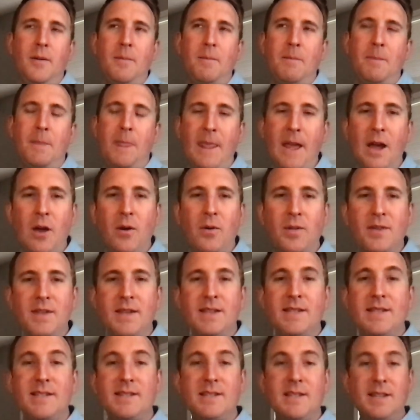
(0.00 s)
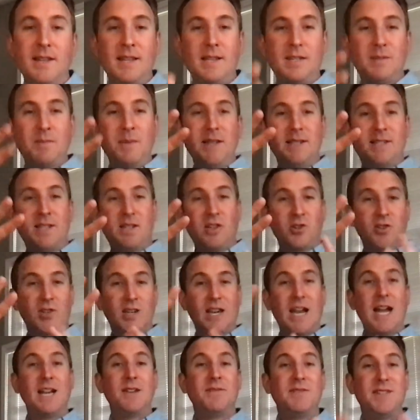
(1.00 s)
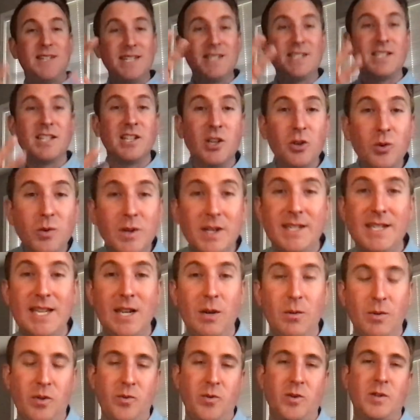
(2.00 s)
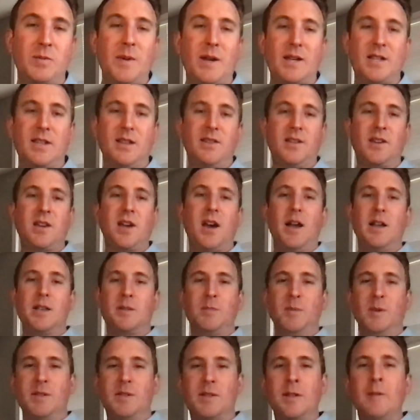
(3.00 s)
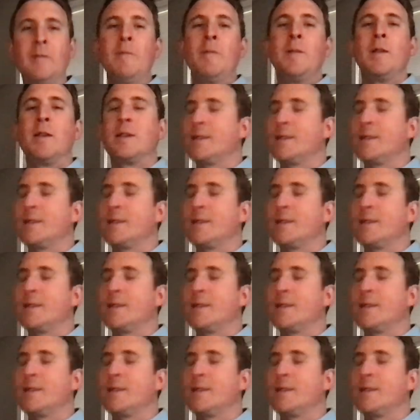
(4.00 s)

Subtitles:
Now, this means that there's a kind of disunity with respect to the cosmos.